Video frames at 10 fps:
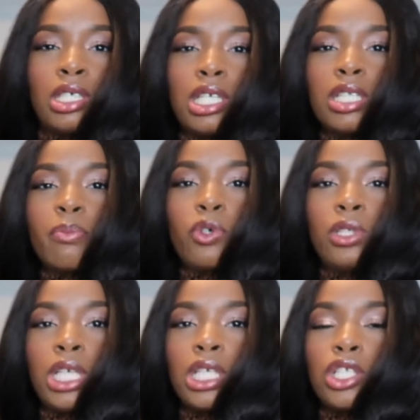It's
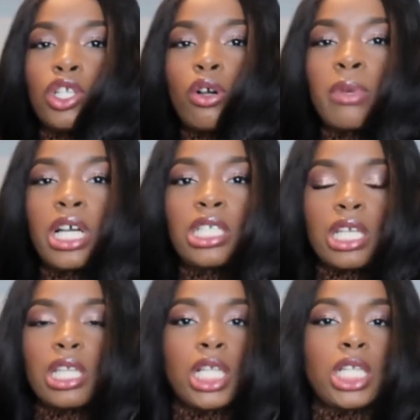pulling so much
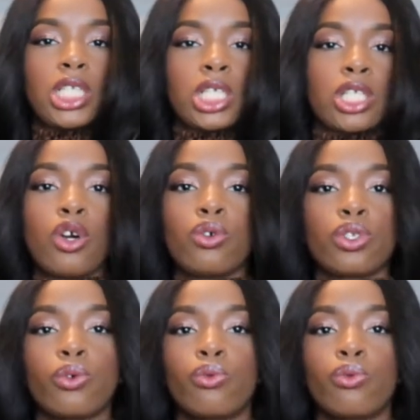and then it just goes